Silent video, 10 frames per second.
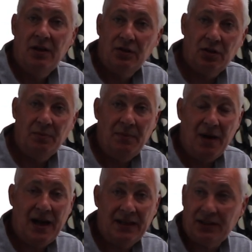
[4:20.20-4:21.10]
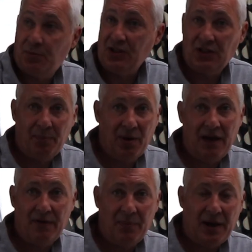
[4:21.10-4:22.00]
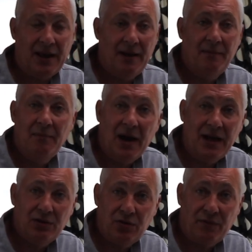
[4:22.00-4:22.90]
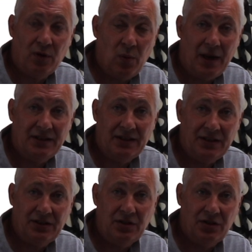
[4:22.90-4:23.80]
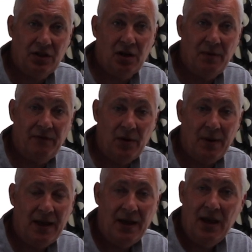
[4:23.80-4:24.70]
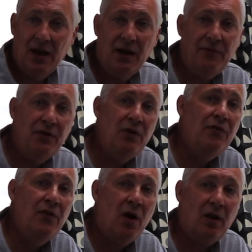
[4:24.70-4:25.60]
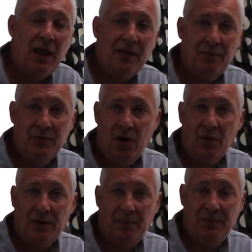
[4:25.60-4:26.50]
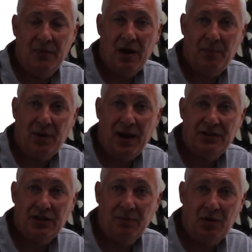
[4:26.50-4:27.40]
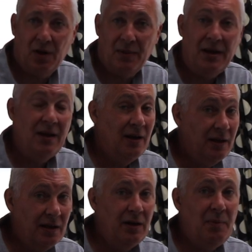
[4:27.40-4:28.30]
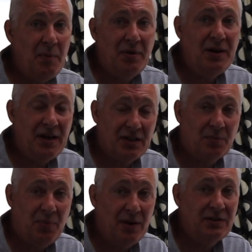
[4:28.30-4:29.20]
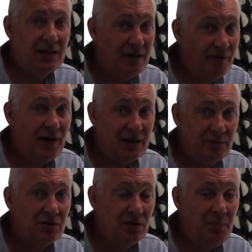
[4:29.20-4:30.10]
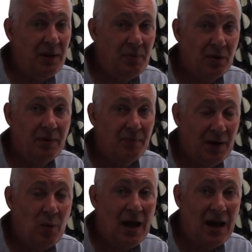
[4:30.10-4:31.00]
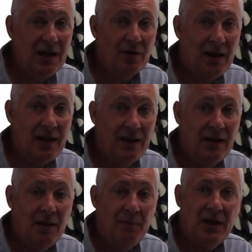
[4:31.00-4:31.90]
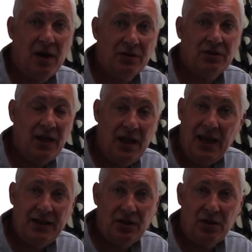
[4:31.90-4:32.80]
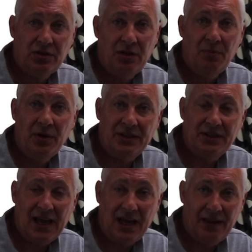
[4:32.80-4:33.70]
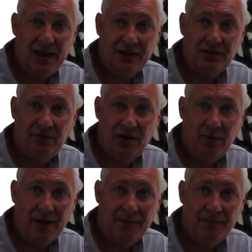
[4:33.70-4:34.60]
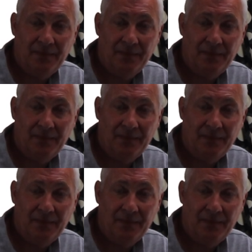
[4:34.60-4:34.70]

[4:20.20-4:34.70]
somebody might, especially a private buyer, might travel quite a distance to come and view it. And if you've not let them know prior to them coming, they're going to be pretty disappointed. In fact, some people can be quite angry because it's cost them money to get there to view it,